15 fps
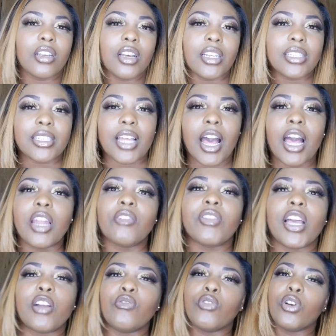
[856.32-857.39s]
a sign of
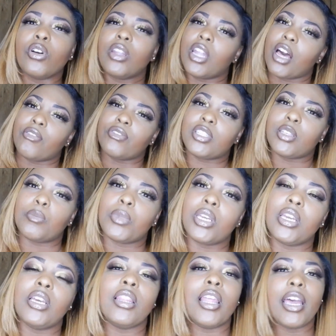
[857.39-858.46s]
like real love to
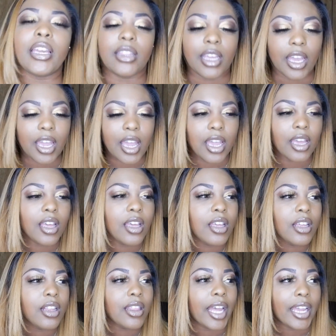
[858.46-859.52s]
me. Like, they,
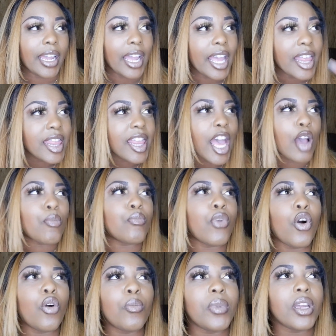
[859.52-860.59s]
like, in that
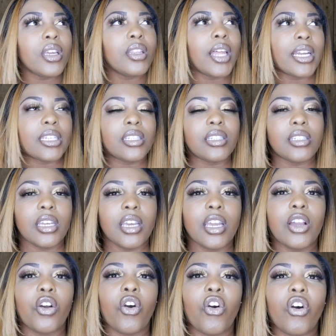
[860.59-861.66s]
moment, like,
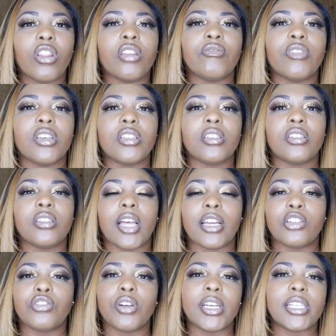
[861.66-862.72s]
seeing all of this
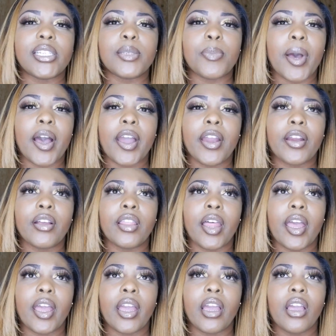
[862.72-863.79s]
like transpire,
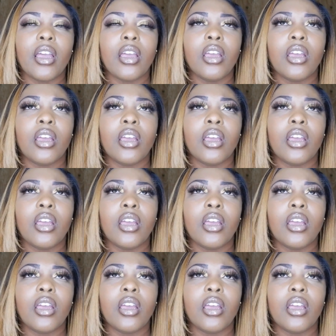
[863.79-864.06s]
like,